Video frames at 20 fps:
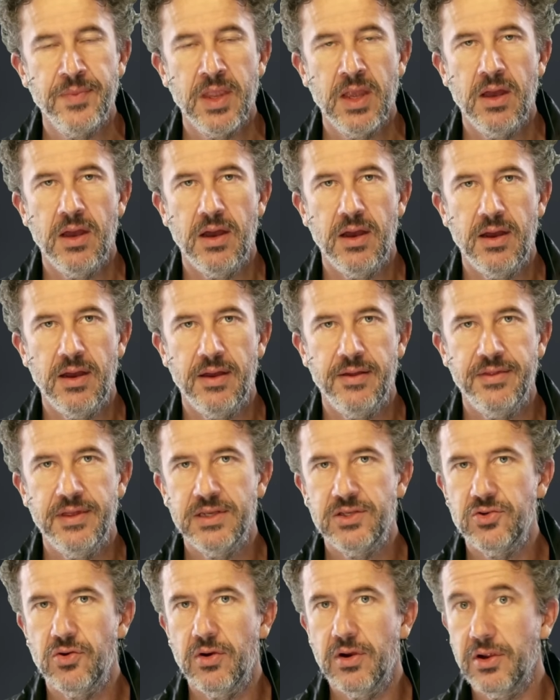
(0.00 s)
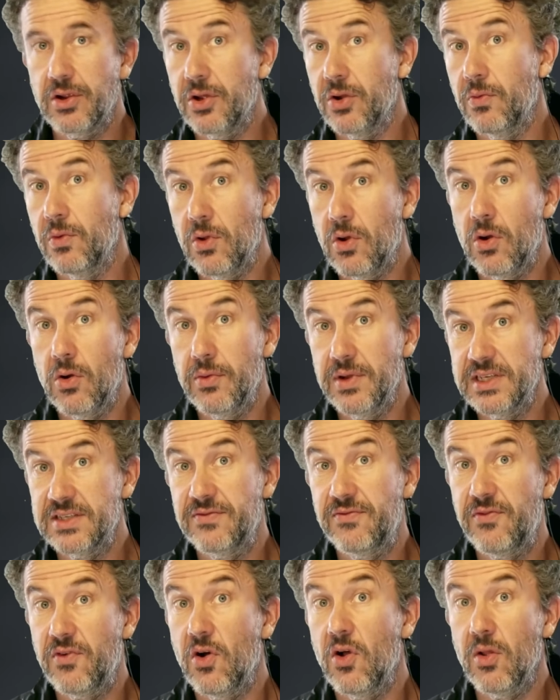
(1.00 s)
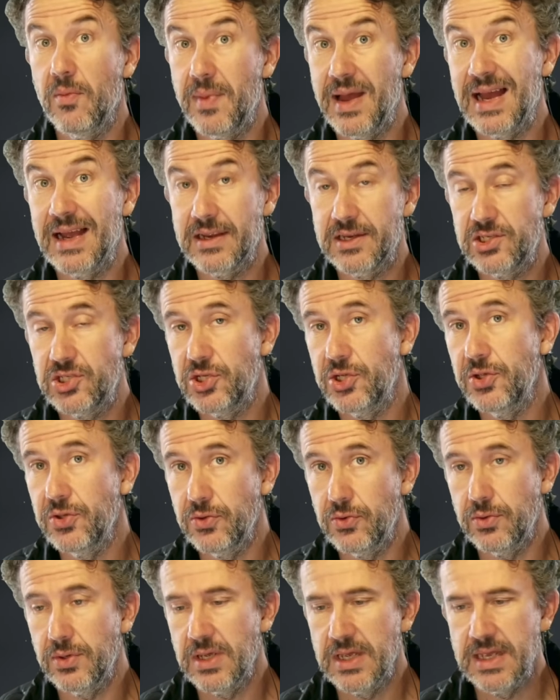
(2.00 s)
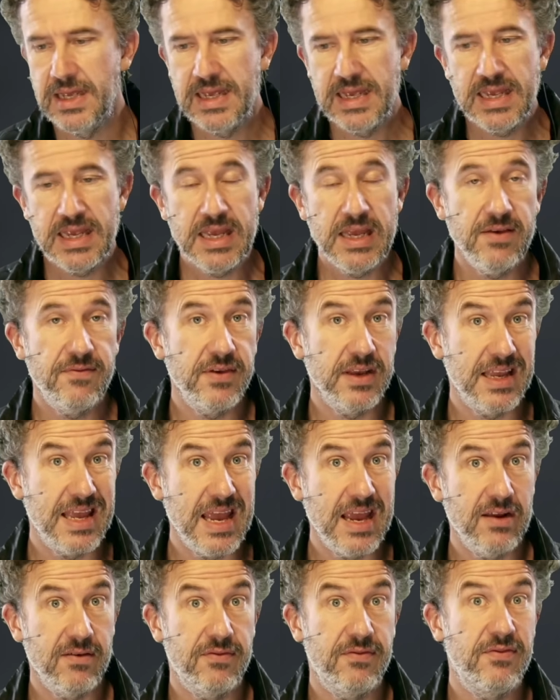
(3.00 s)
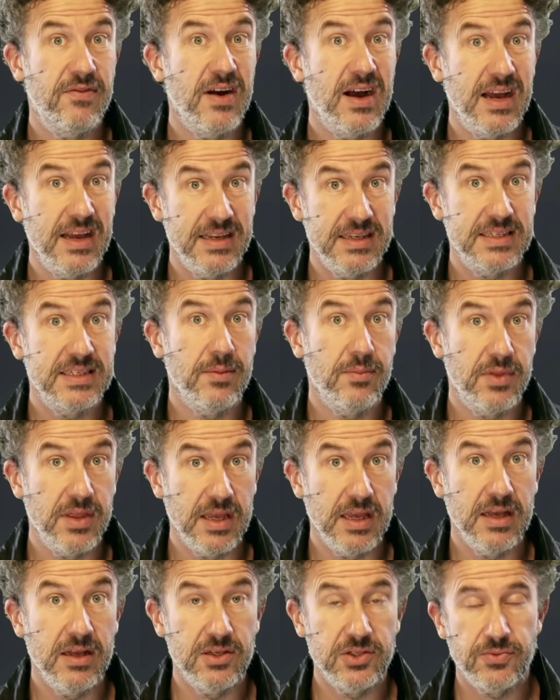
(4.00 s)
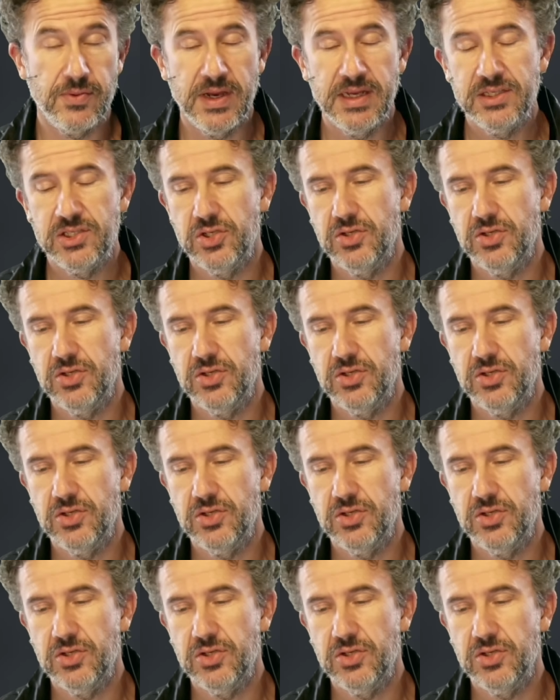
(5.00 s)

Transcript: that Dorico will always fall back to if it can't find something else, right?